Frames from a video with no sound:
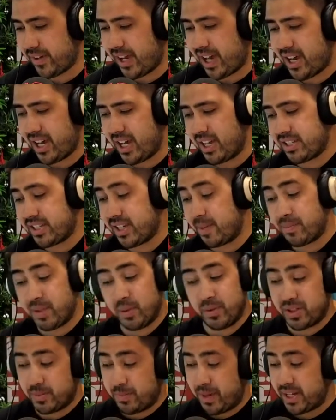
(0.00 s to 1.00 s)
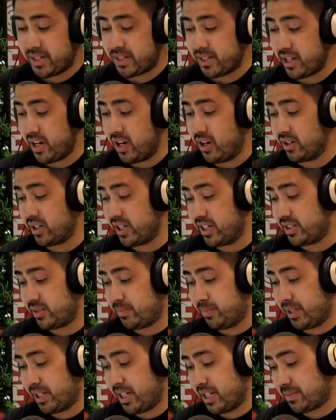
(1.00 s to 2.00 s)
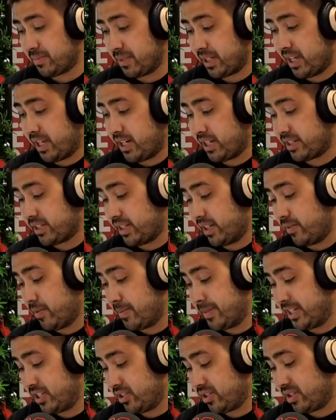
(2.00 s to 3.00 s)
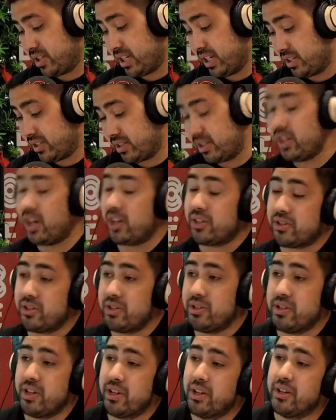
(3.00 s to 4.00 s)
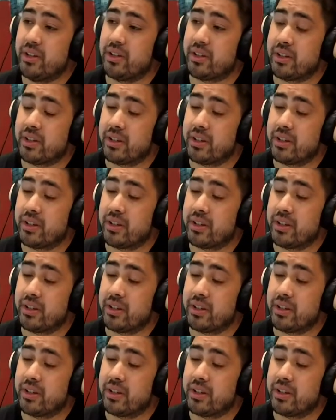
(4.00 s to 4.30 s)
It's up there with split mechanics top 2.